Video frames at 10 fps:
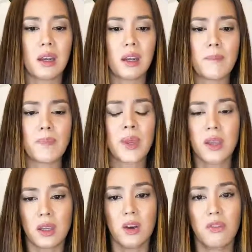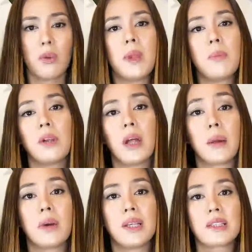And you know, for people like
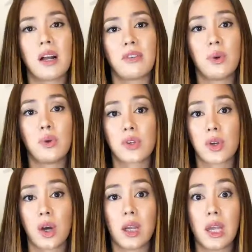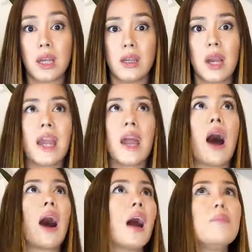myself who's got a
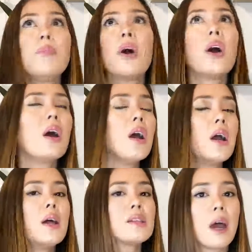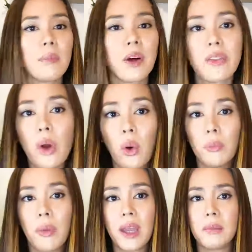hyper
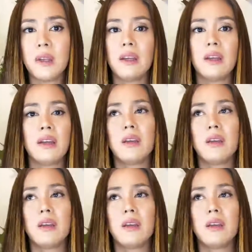10-month-old baby,